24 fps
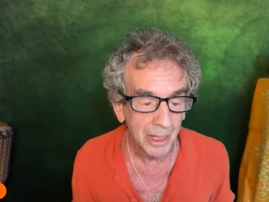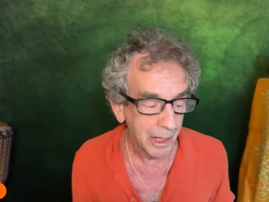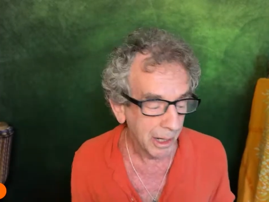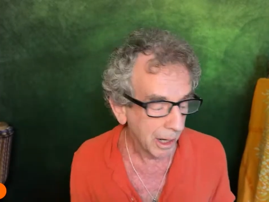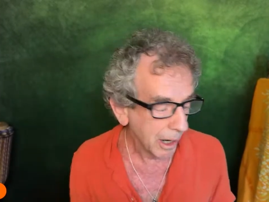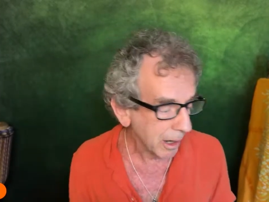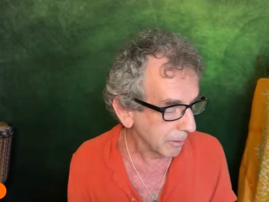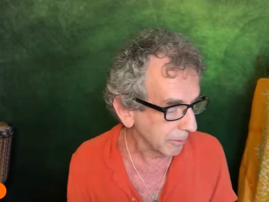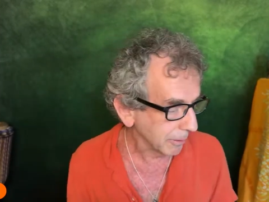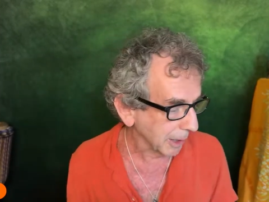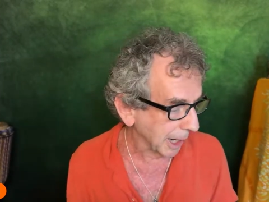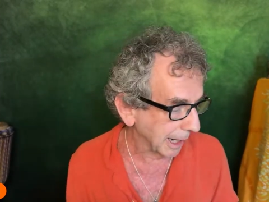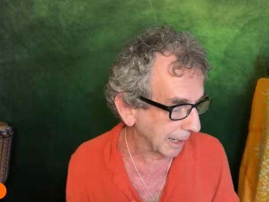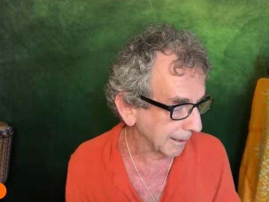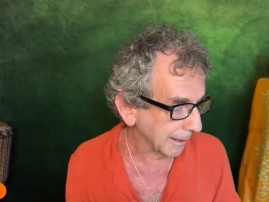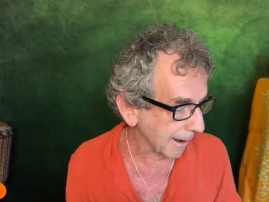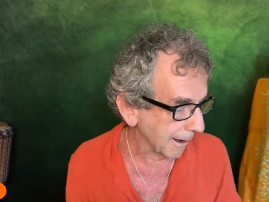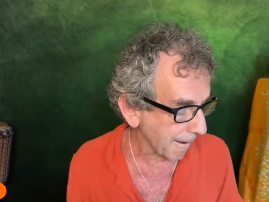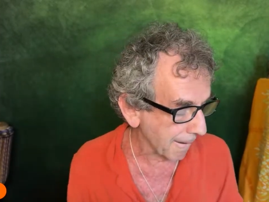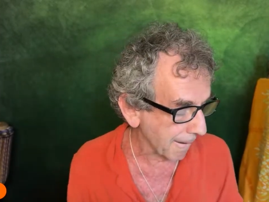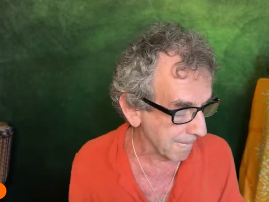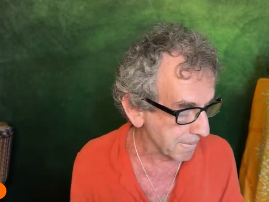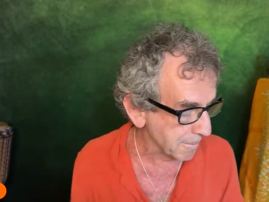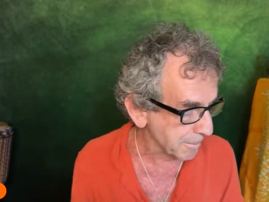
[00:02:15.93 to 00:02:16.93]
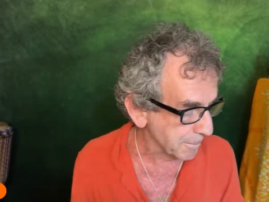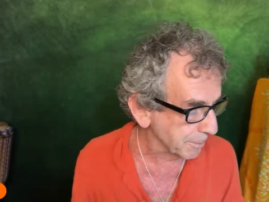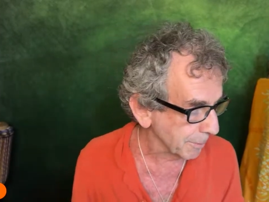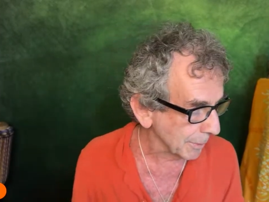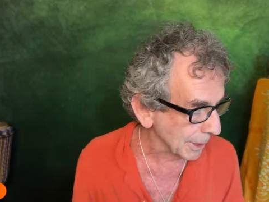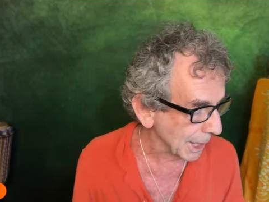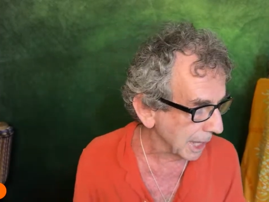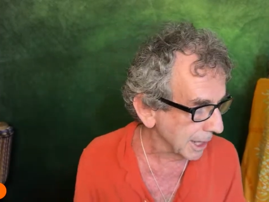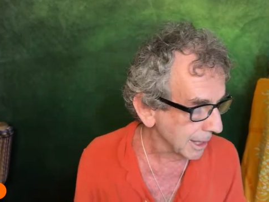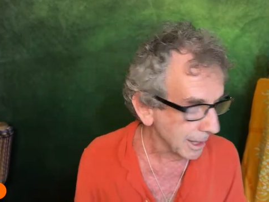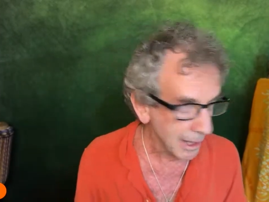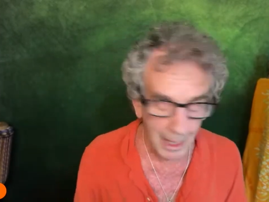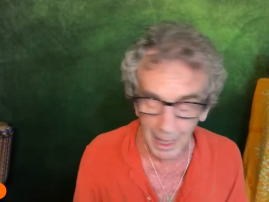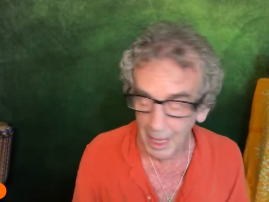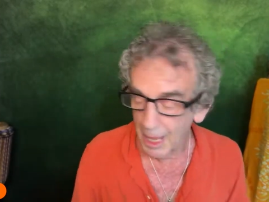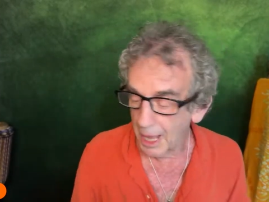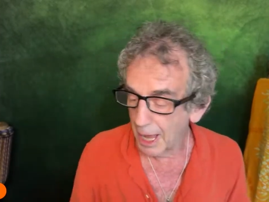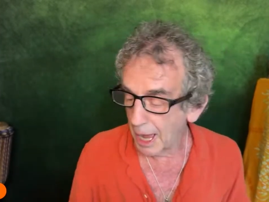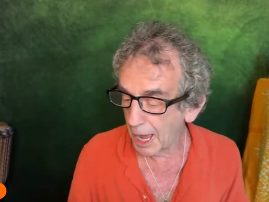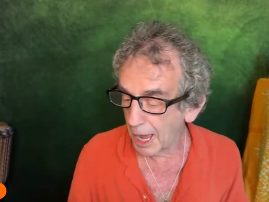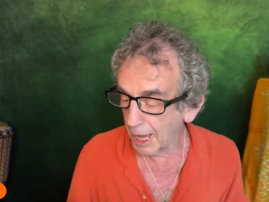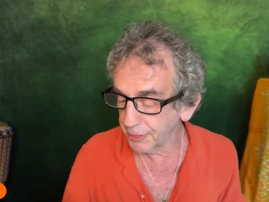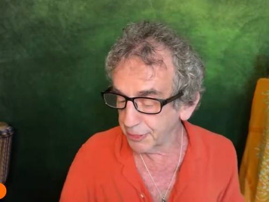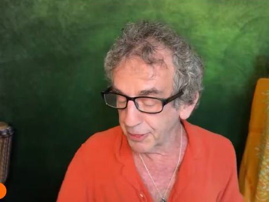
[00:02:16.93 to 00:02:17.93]
all right.
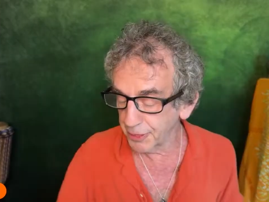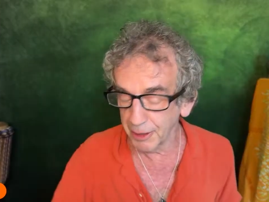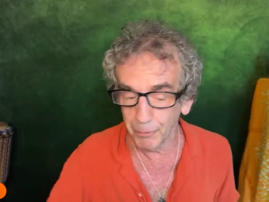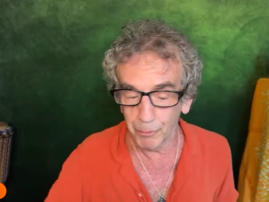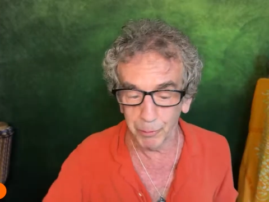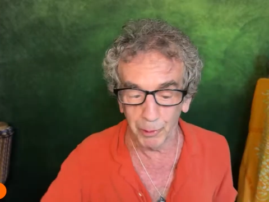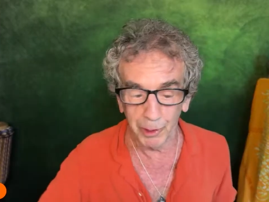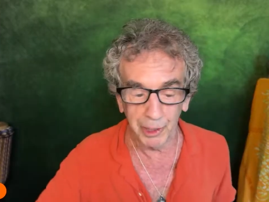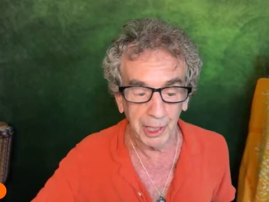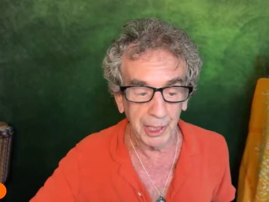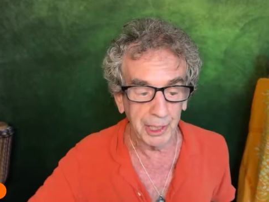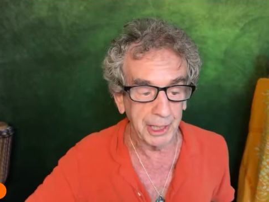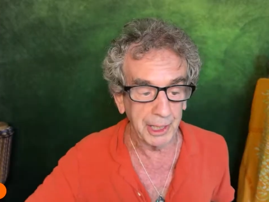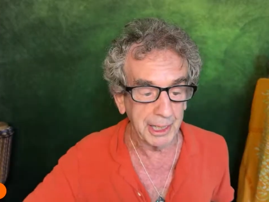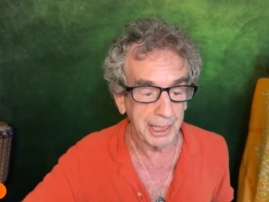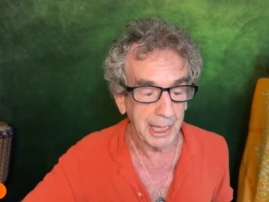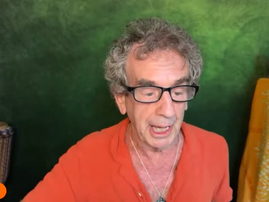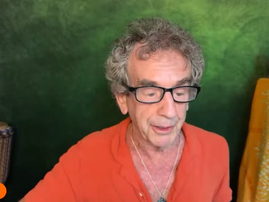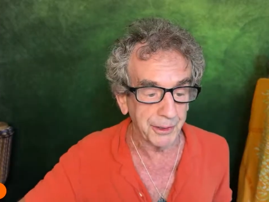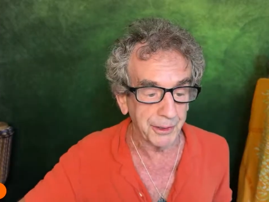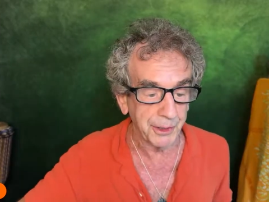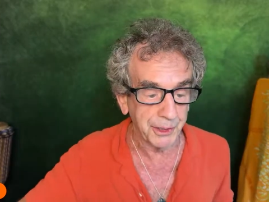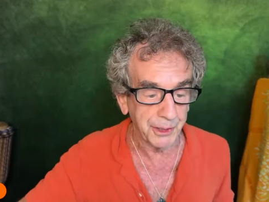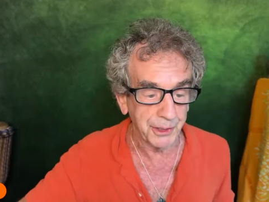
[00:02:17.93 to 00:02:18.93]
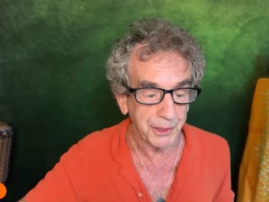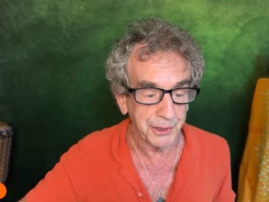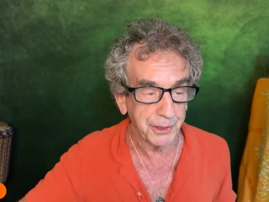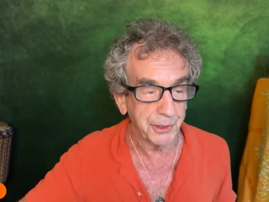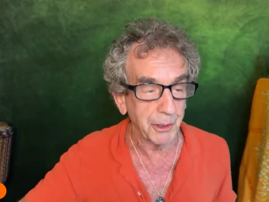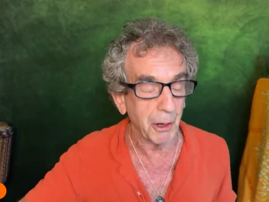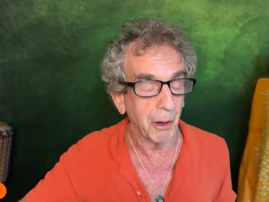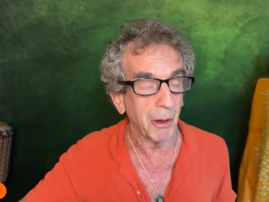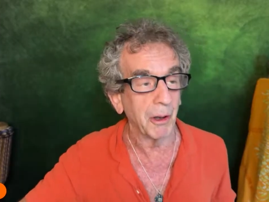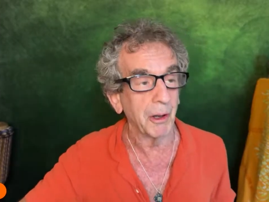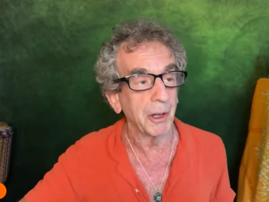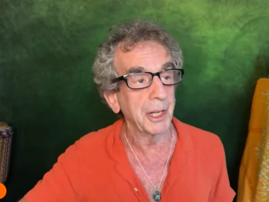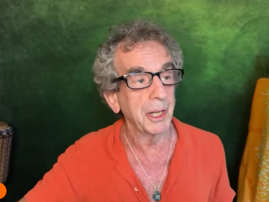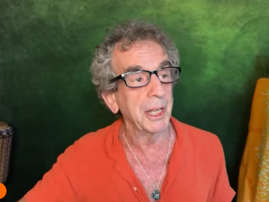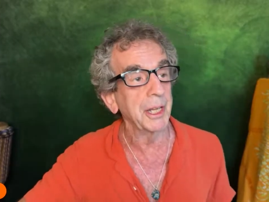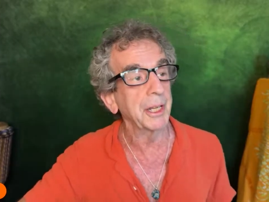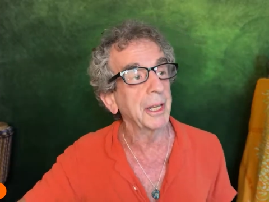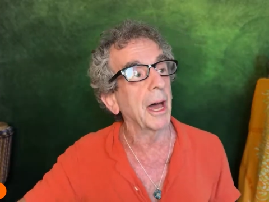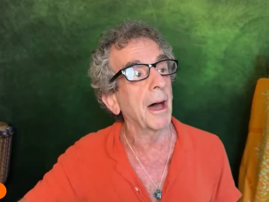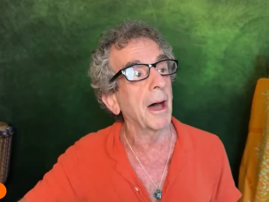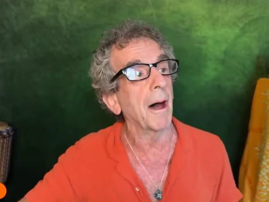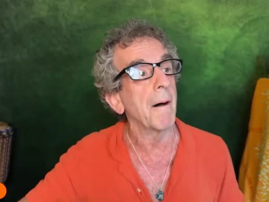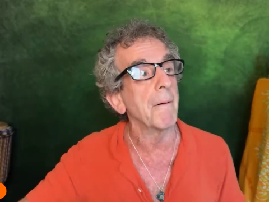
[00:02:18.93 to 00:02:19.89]
I think we're gonna get started.